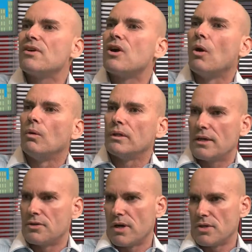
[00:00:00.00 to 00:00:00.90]
even go in
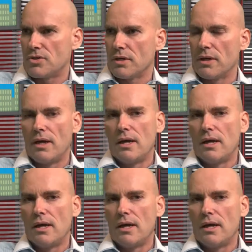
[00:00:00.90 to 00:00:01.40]
that direction.